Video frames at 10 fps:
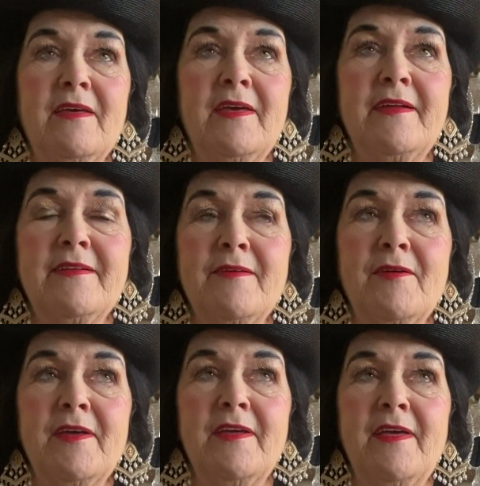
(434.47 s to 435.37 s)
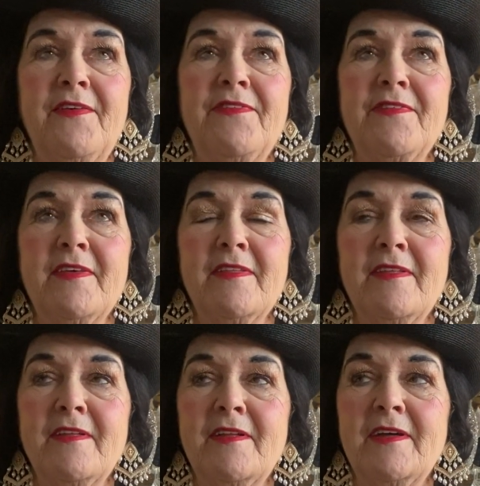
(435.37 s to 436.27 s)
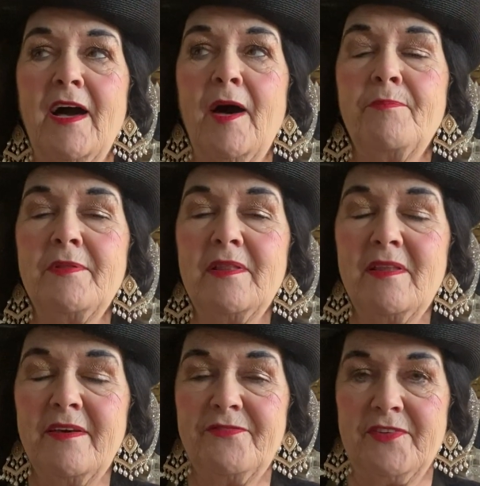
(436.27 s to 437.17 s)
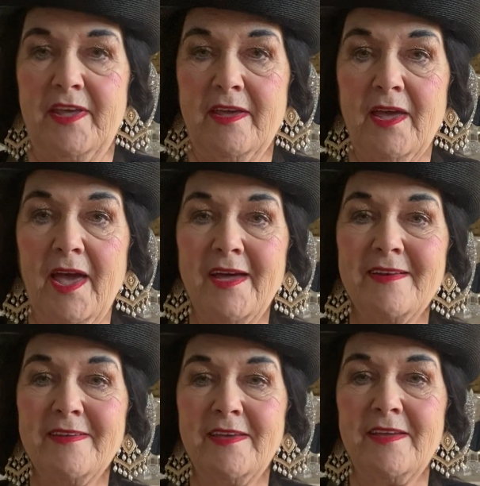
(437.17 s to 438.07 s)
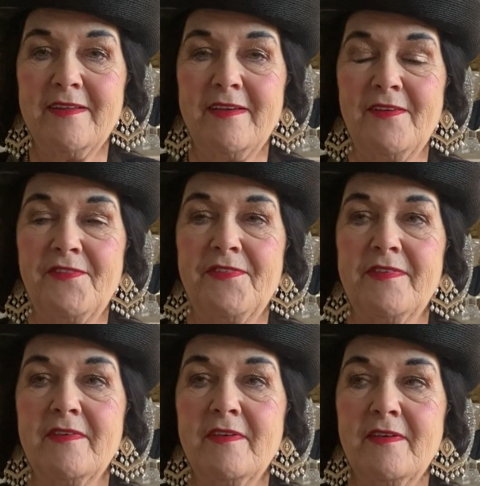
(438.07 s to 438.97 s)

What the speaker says: it is uplifting and it is